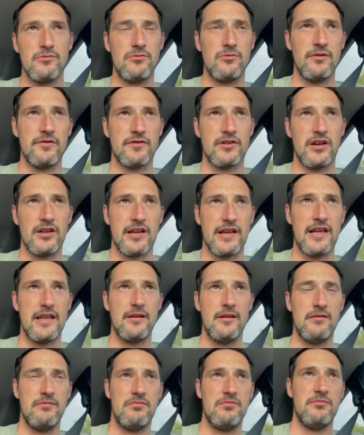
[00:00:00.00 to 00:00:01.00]
We've got to get
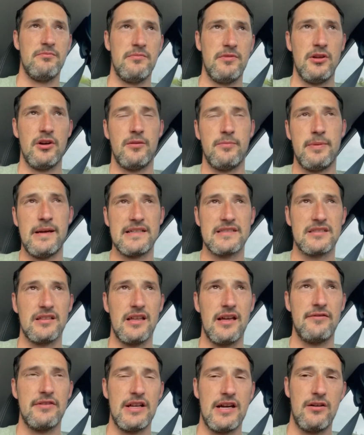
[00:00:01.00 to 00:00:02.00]
the best
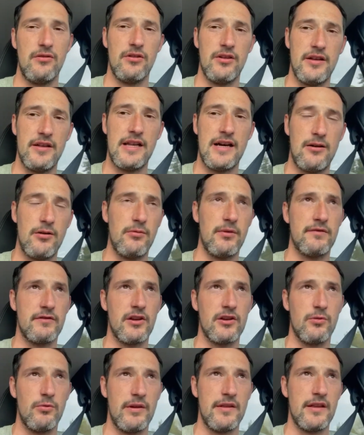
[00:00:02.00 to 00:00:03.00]
11 out there now, and we've
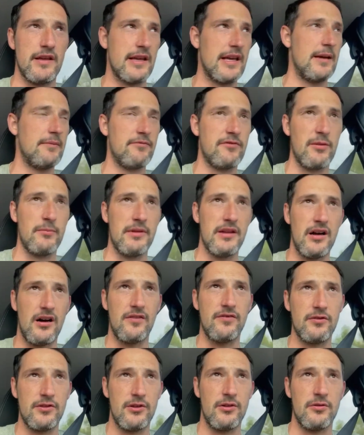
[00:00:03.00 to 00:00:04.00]
got to win the game from the
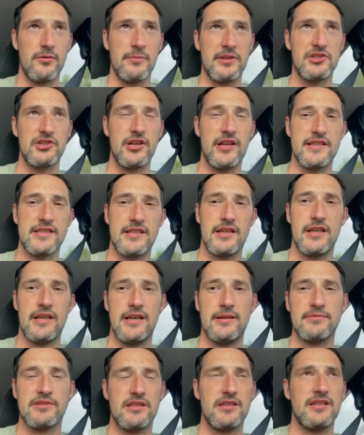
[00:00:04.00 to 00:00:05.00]
off. We don't want to be chasing
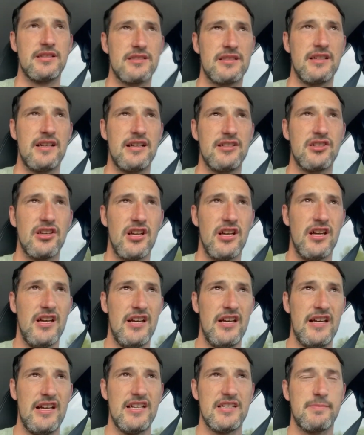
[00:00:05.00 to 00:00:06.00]
games at this stage,
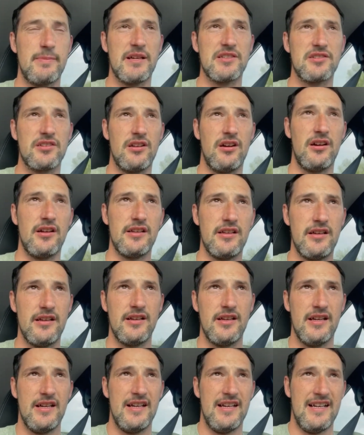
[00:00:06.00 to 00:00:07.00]
especially not in
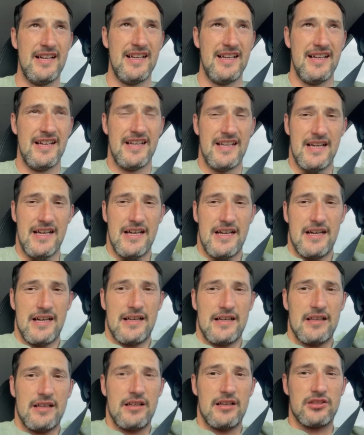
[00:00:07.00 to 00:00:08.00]

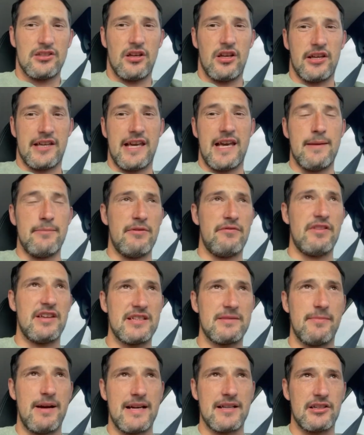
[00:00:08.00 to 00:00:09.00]
a game of
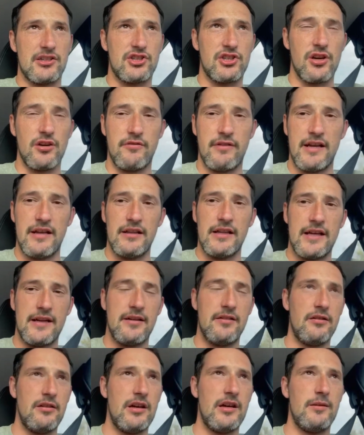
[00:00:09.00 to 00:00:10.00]
this magnitude, really.
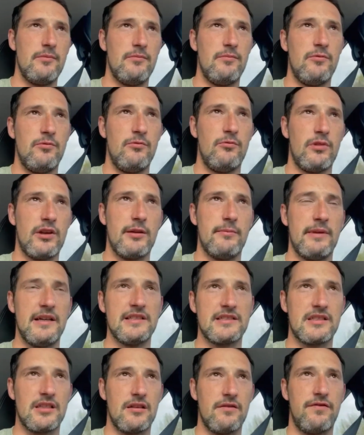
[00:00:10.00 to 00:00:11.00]
What it
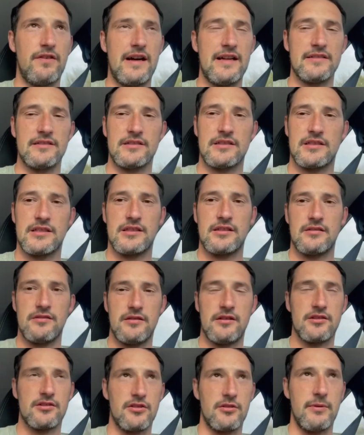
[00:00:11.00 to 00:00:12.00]
means to the fans,
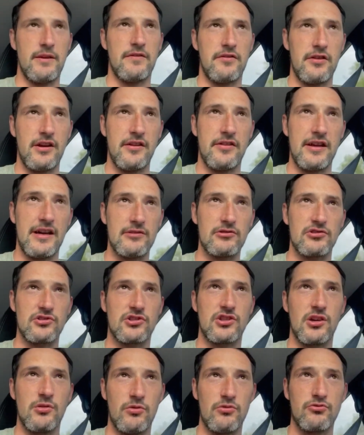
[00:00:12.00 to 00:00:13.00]
is going to be
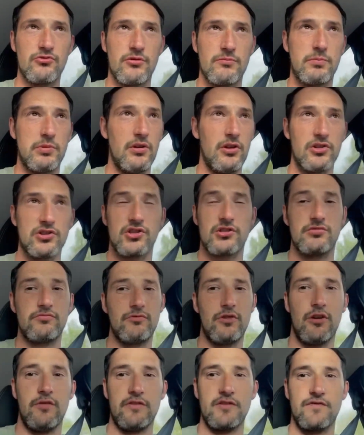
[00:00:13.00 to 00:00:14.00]
3,200 plus
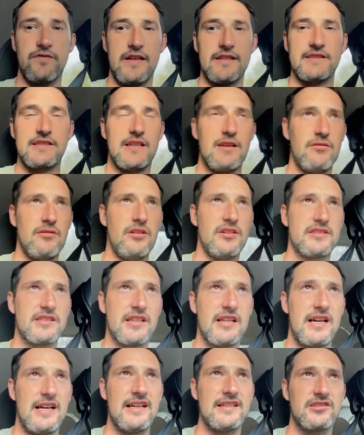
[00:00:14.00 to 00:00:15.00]
Rovers fans out there
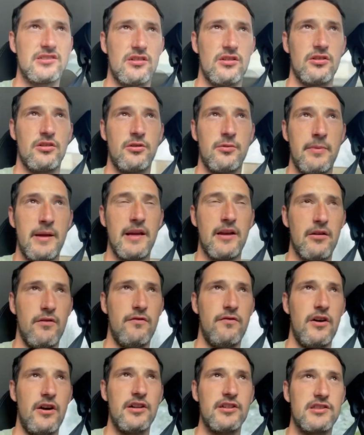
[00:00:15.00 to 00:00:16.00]
tonight, so they're going to be in good
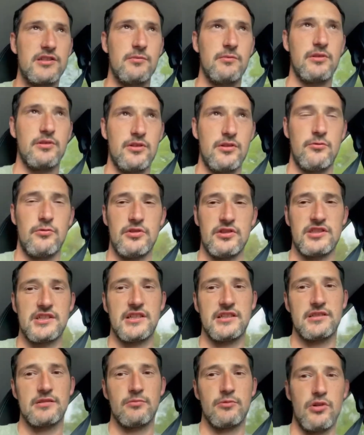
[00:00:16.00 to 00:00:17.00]
voice, and we're going to want to
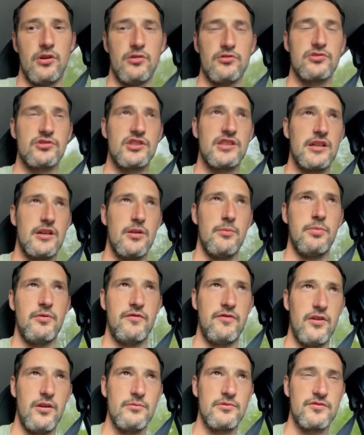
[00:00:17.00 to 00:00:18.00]
see some goals and see a good
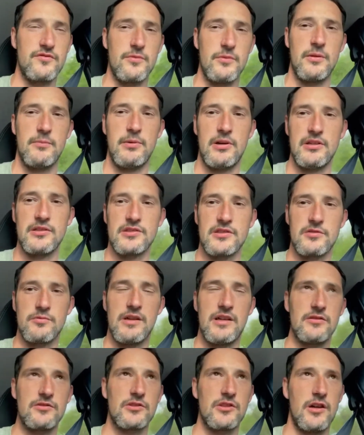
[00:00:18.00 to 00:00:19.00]
performance from the boys as
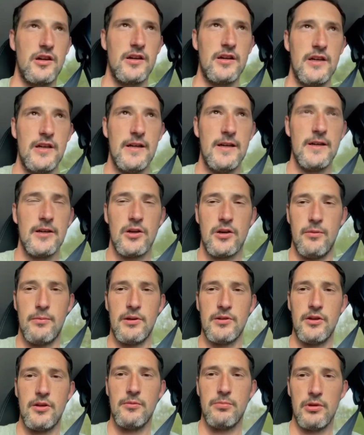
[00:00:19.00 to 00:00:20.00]
well. So come
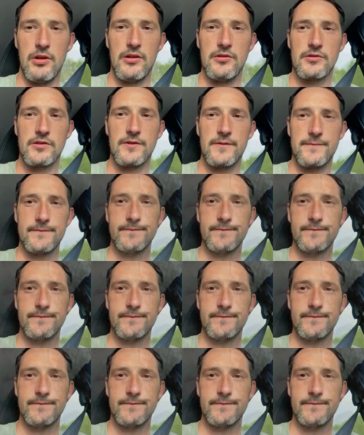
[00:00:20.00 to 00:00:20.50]
on, you Blues.